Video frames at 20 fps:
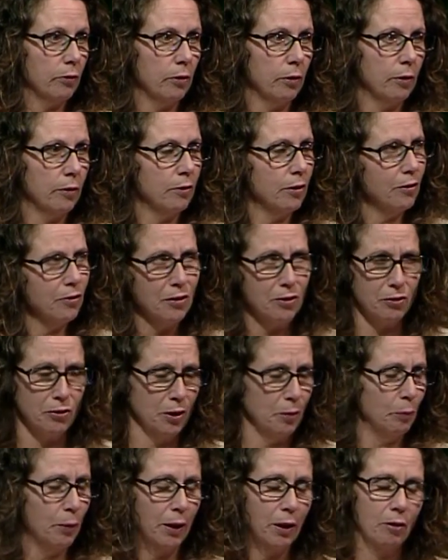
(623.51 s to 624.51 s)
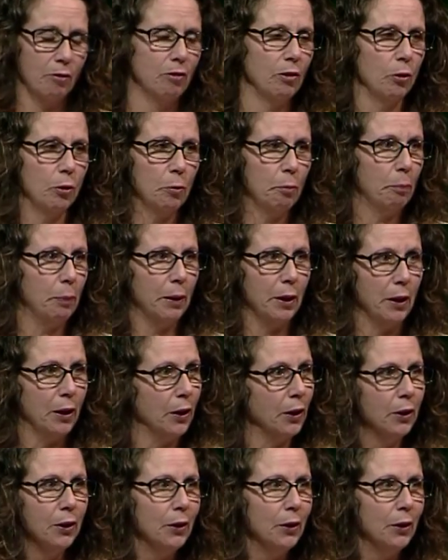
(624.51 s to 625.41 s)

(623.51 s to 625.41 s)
and it doesn't seem like a very big